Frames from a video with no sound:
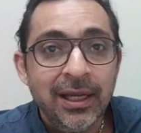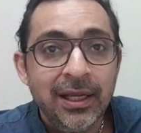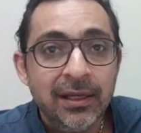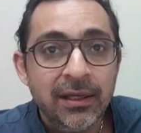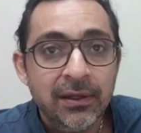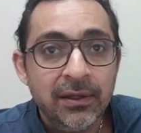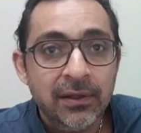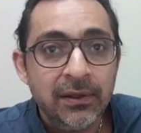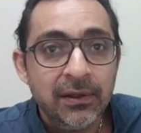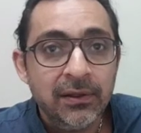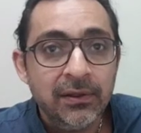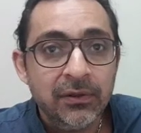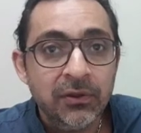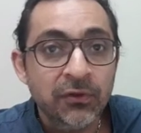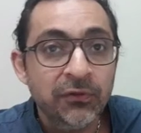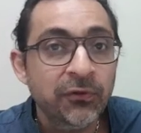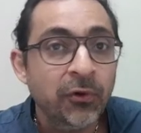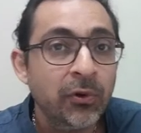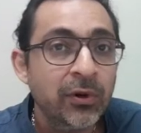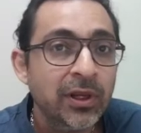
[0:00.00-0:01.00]
and
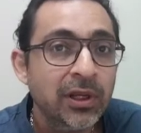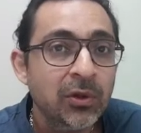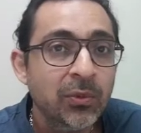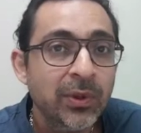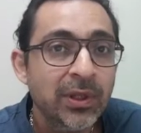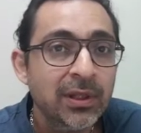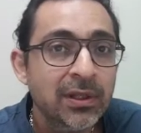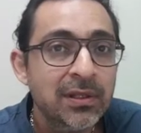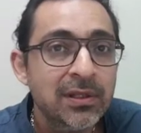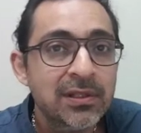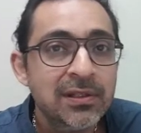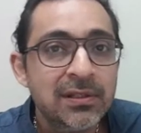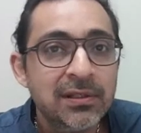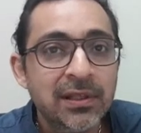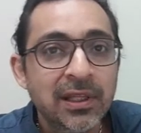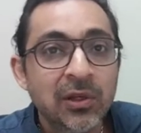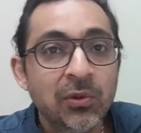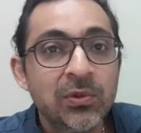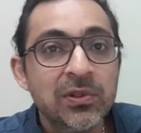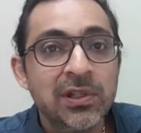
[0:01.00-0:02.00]
euphoric when this
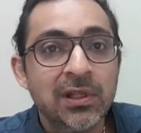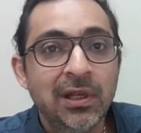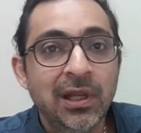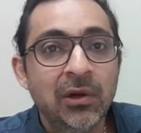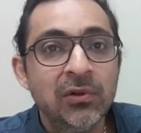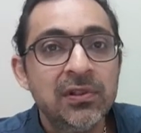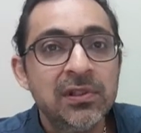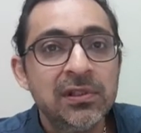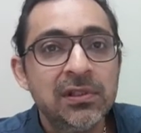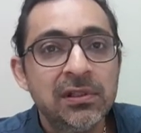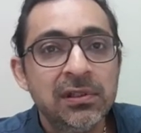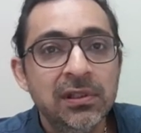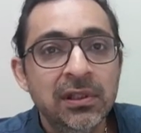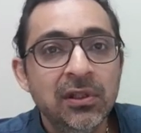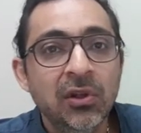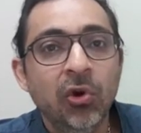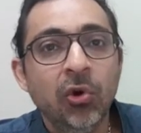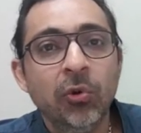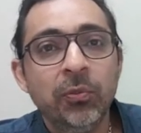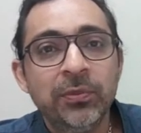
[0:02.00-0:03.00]
thing was announced, in
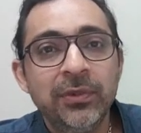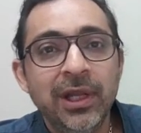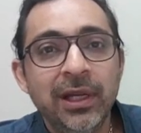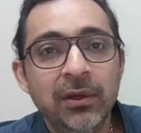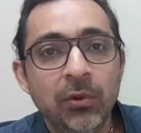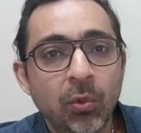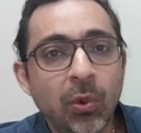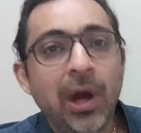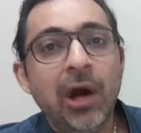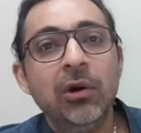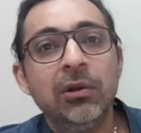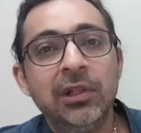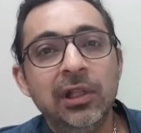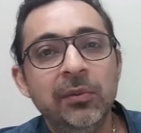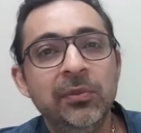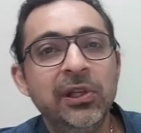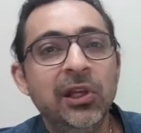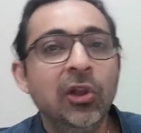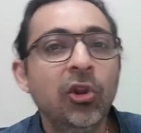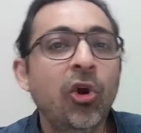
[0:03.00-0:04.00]
the hope that, wow,
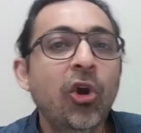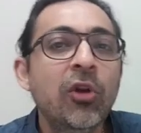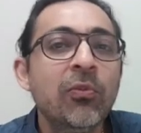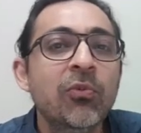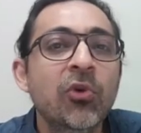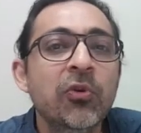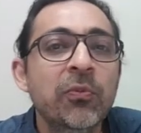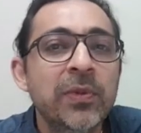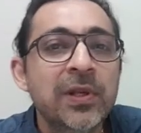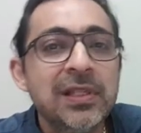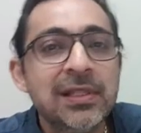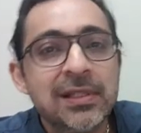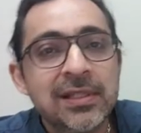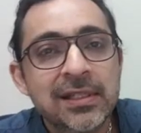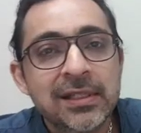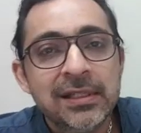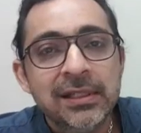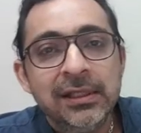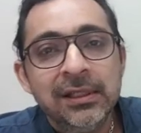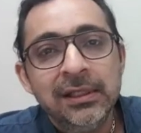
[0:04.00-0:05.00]
there'll be a lot more
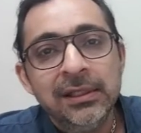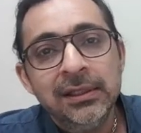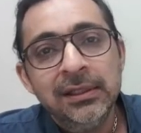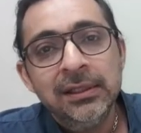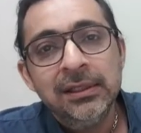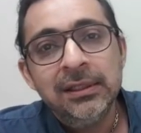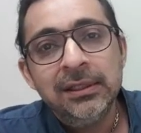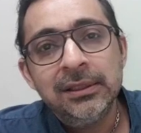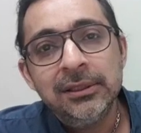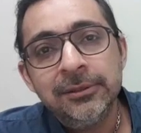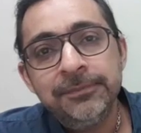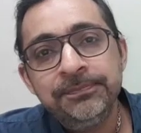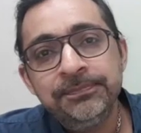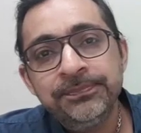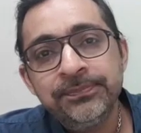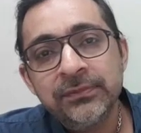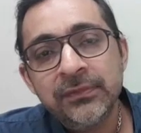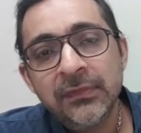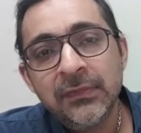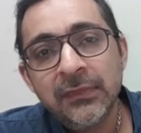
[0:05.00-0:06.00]
business.
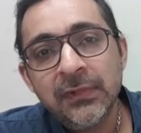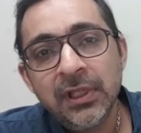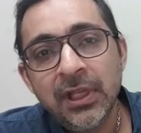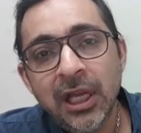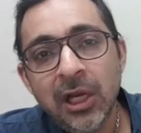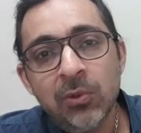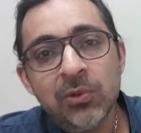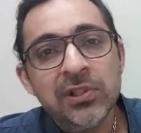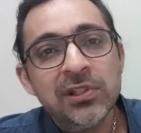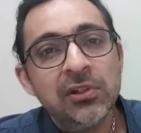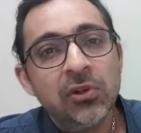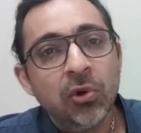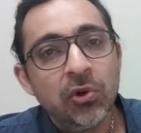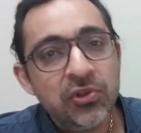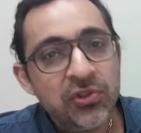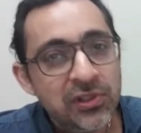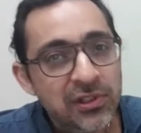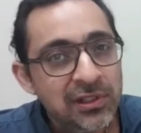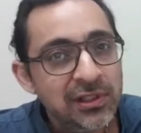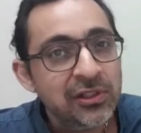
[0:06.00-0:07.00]
I was
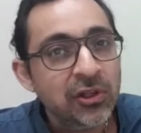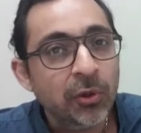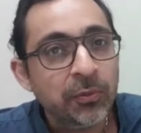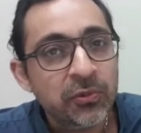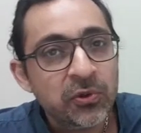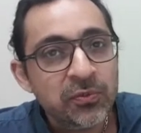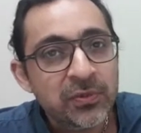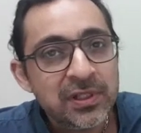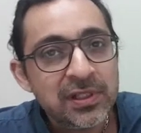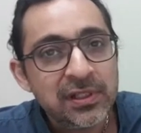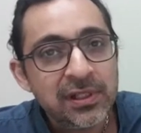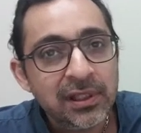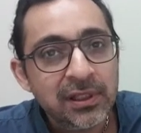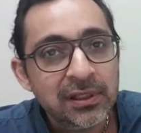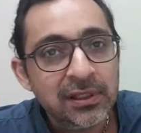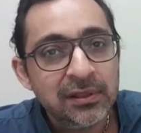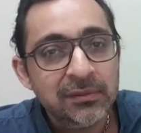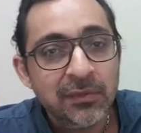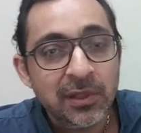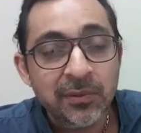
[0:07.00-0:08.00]
cautiously optimistic,
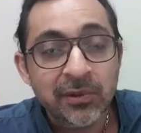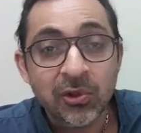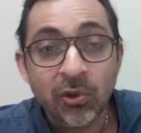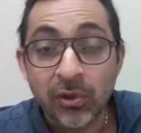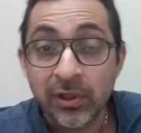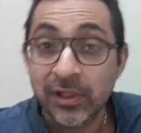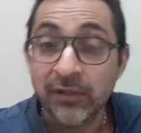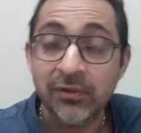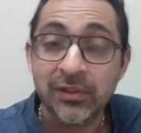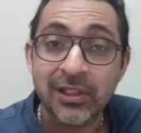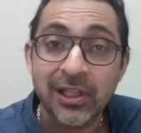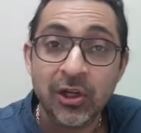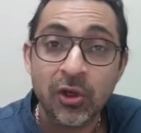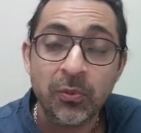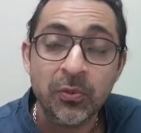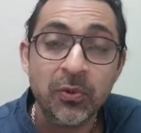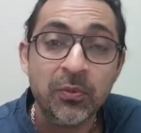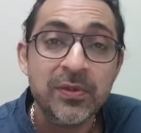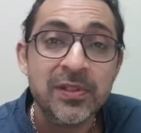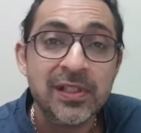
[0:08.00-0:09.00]
maybe not even that
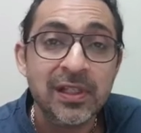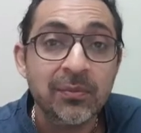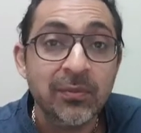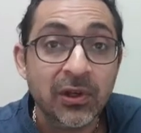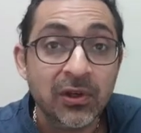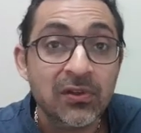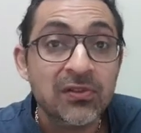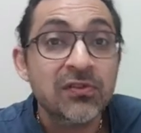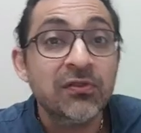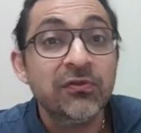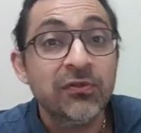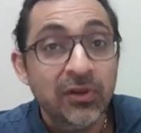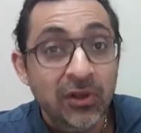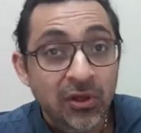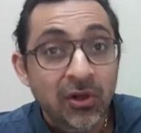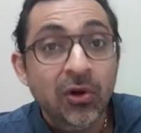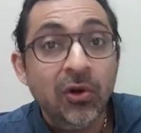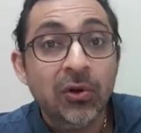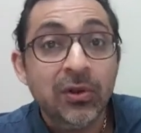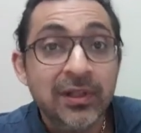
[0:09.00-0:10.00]
optimistic, because of
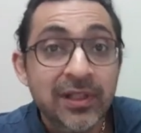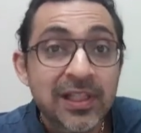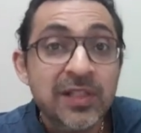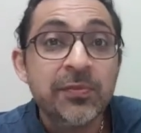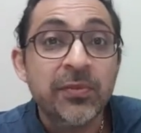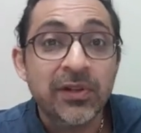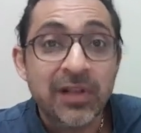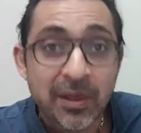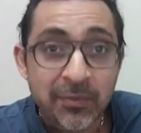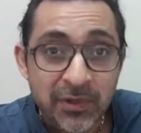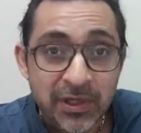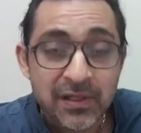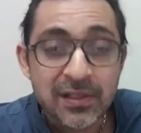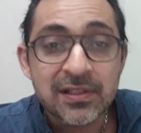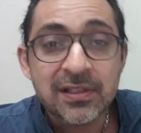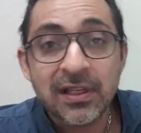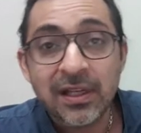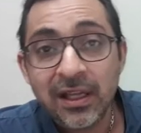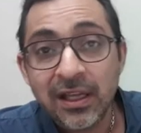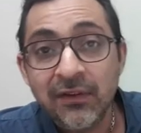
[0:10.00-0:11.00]
all these
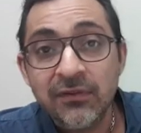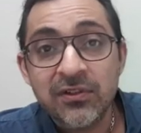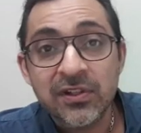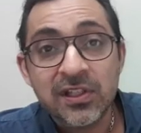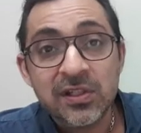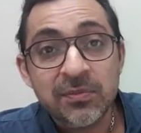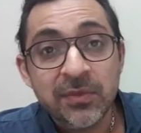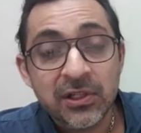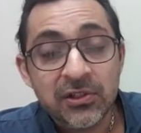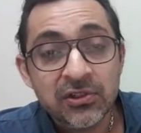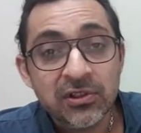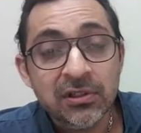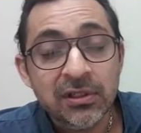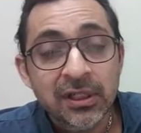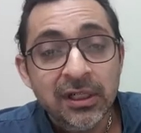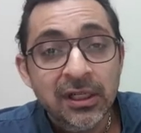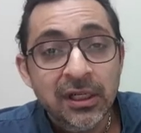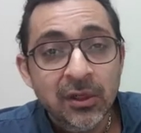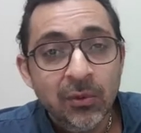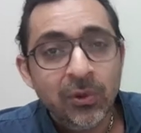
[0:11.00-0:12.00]
parameters that I have just mentioned.
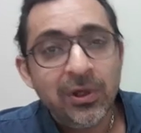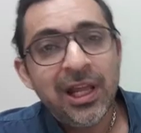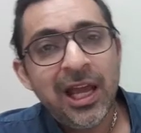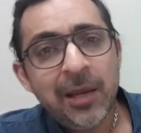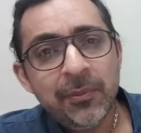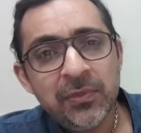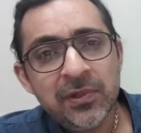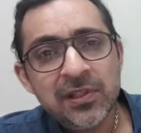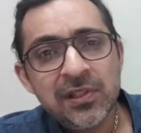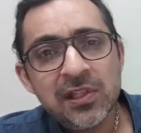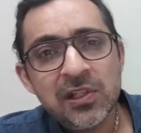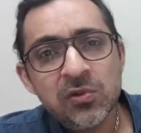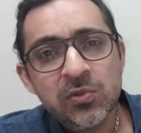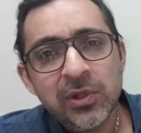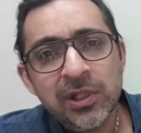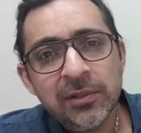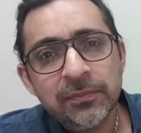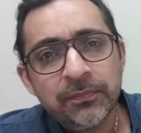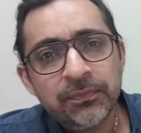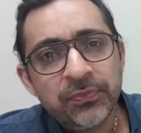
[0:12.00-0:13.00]
What happens is
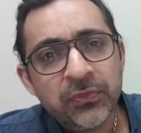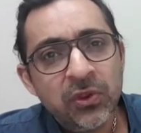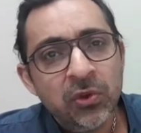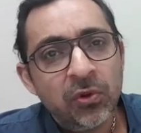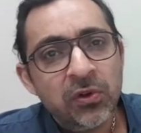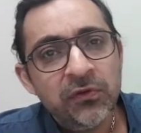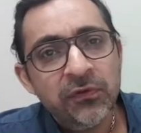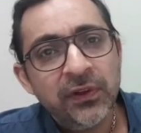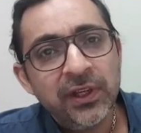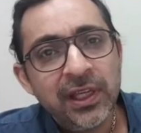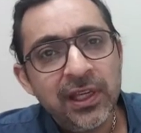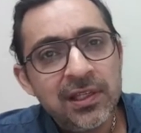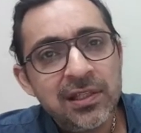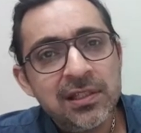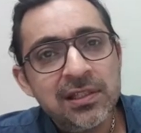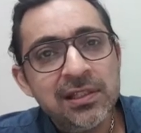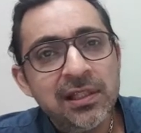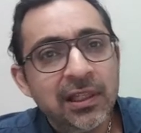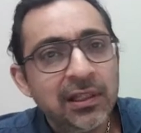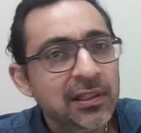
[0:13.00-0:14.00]
when
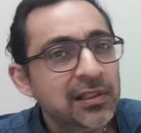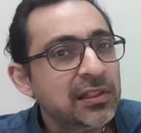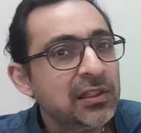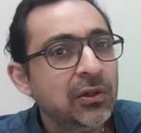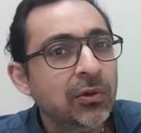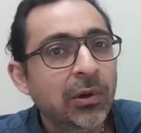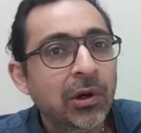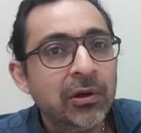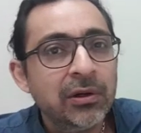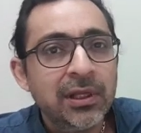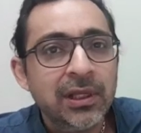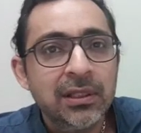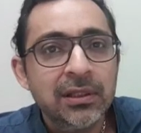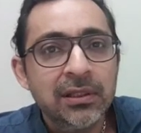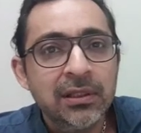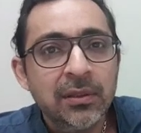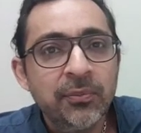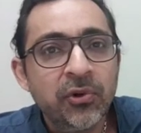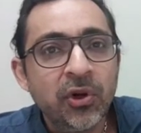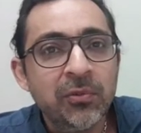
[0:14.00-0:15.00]
notifications like this go out
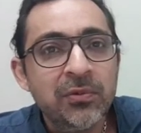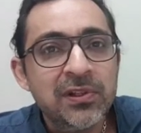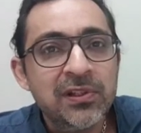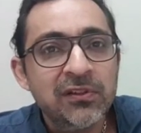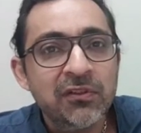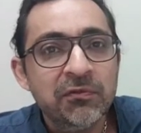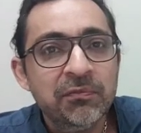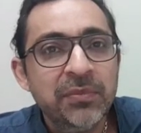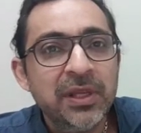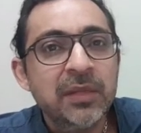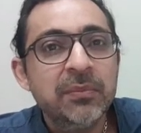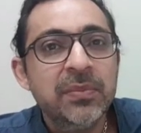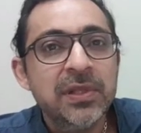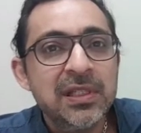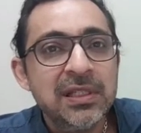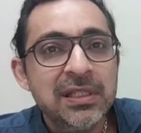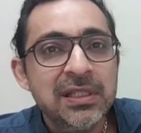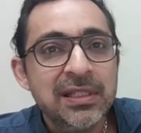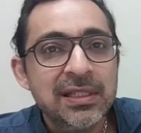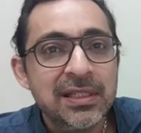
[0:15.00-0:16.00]
and the promise of big
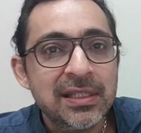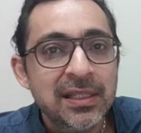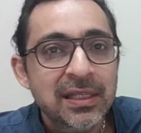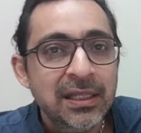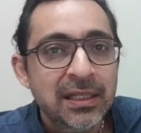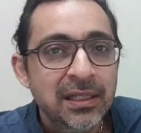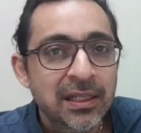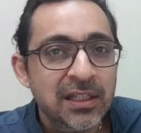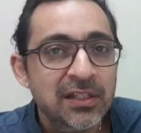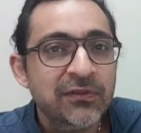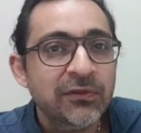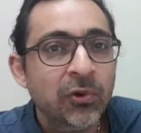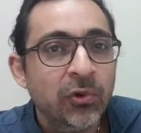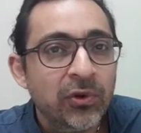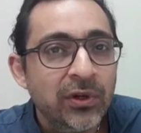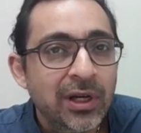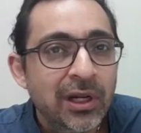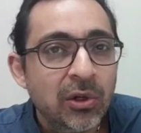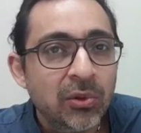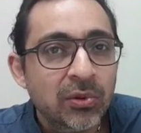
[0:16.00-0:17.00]
business is
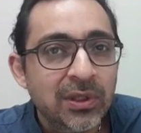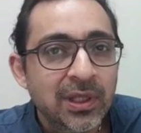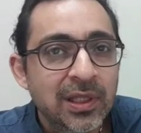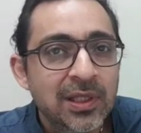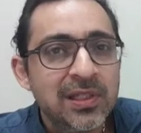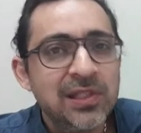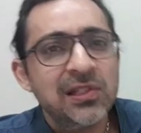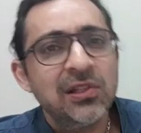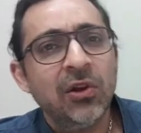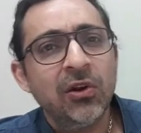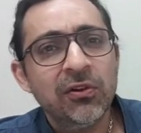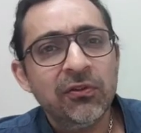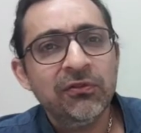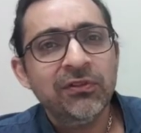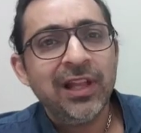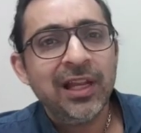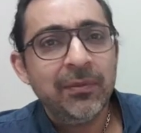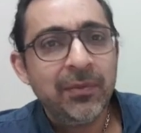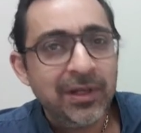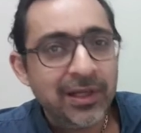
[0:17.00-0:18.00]
floated out, there's a lot of
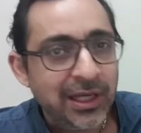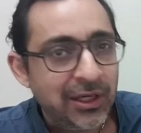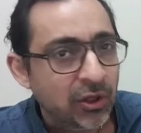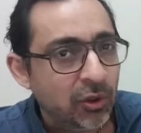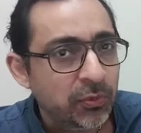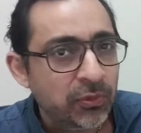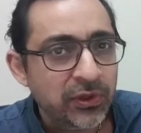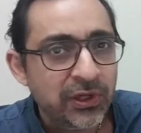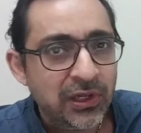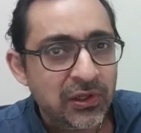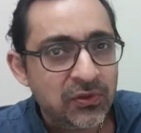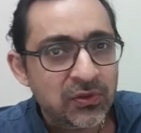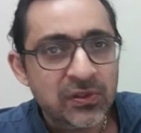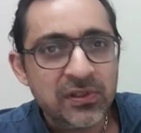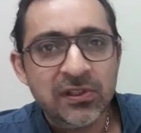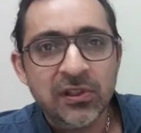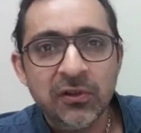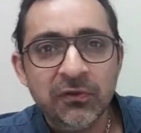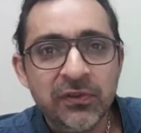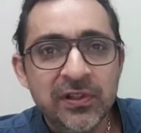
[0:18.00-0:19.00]
fly-by-night operators who
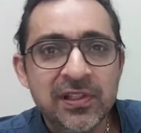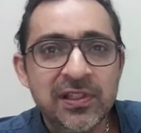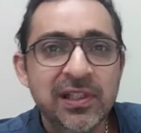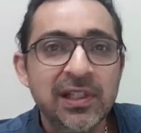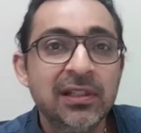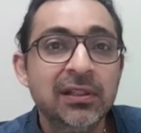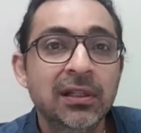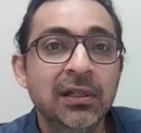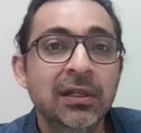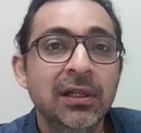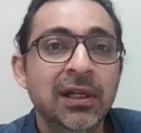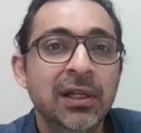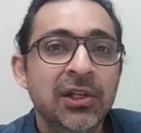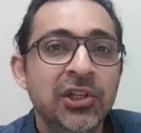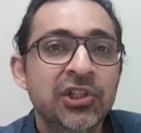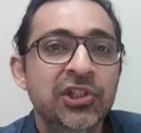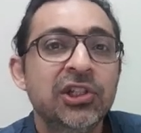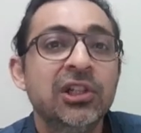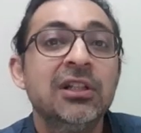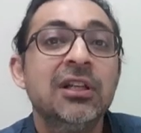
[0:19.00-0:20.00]
surface seeing the
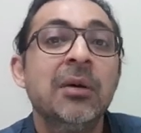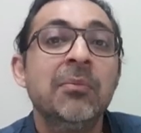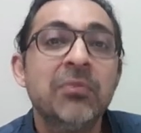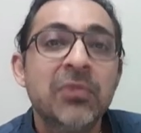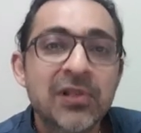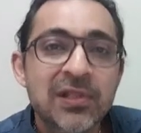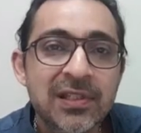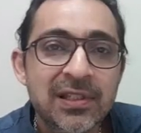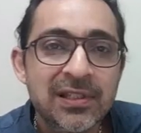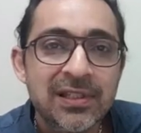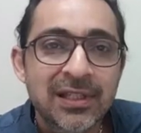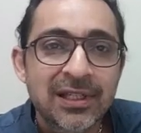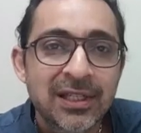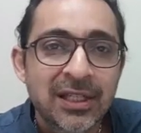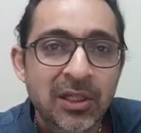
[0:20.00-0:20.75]
sheer numbers.